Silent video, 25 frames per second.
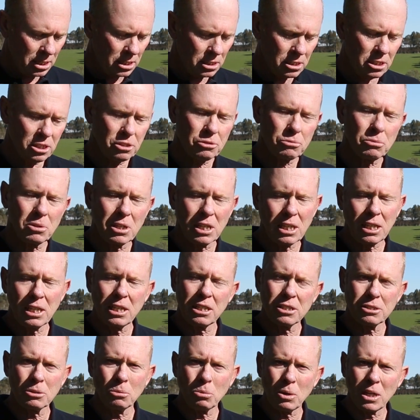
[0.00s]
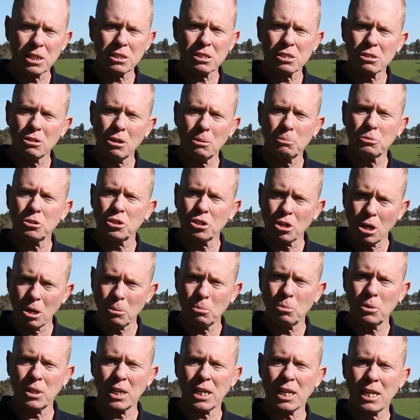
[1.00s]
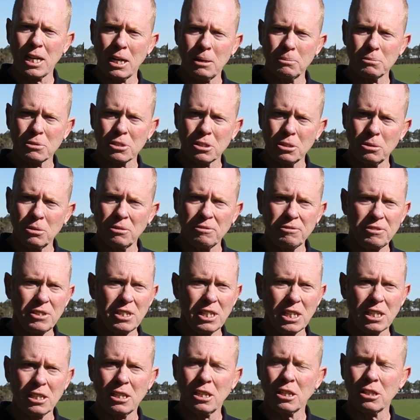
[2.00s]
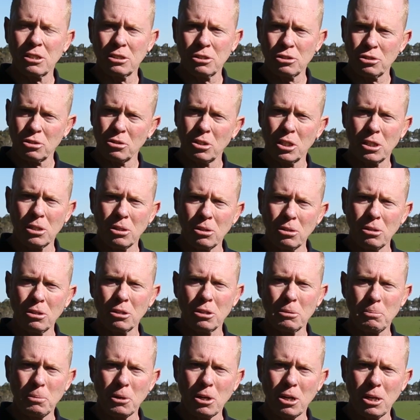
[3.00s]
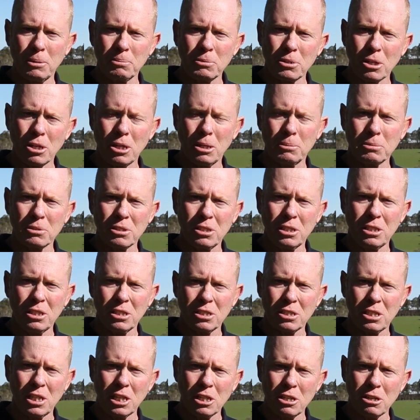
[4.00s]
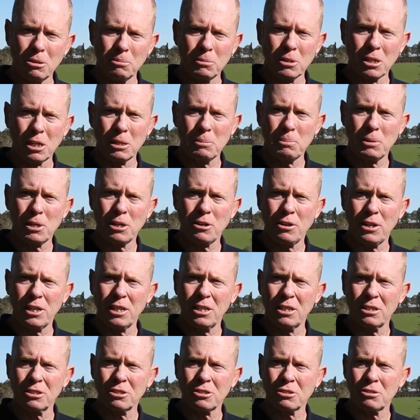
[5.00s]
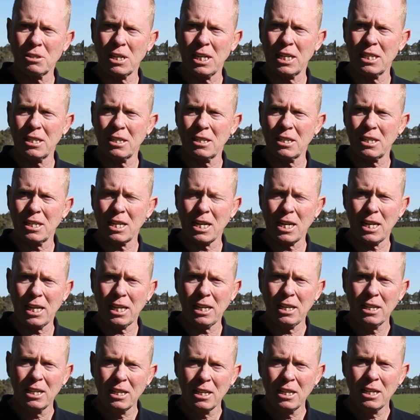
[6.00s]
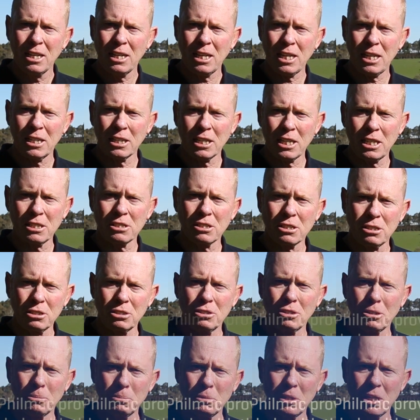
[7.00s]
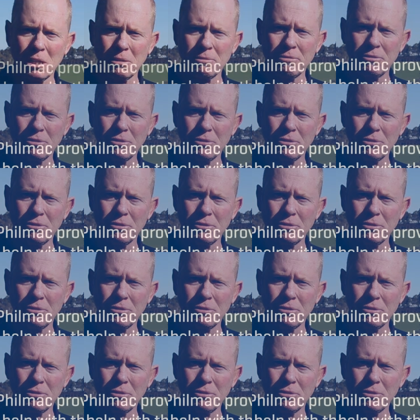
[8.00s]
This really is a one-stop shop when it comes to a fitting that can join all of the pipe types that you see commonly buried in Australia today and gets the job done